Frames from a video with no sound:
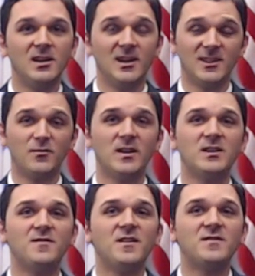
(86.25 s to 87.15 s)
In
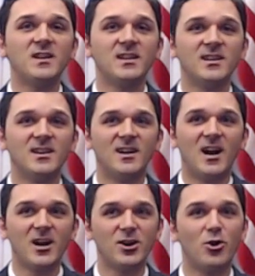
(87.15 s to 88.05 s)
2015,
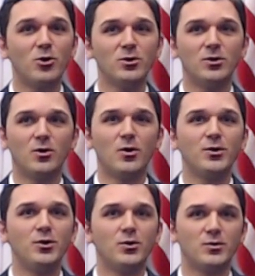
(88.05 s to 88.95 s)
I call
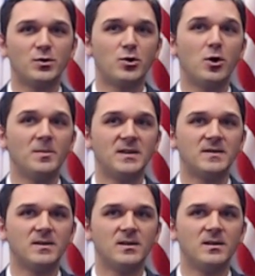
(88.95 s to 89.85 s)
on you to
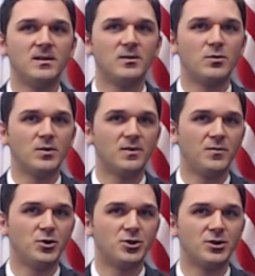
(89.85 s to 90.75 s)
commit to the
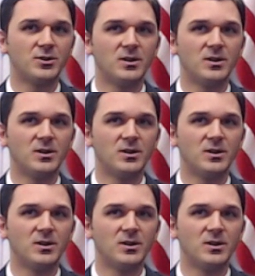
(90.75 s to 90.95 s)
future,